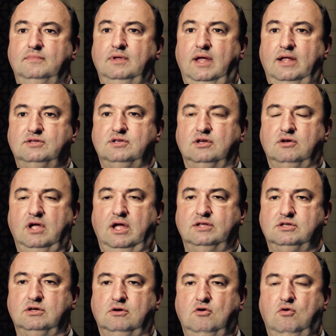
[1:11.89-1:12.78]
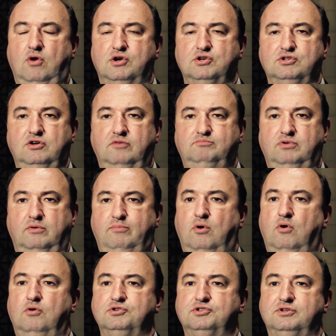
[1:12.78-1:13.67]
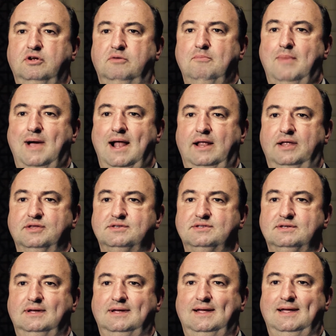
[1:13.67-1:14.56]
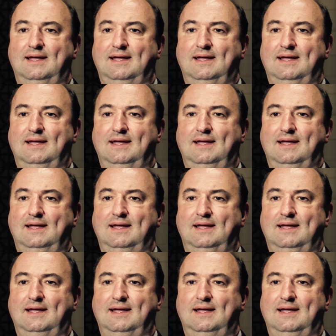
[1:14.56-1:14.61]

It's a question of proportion and balance.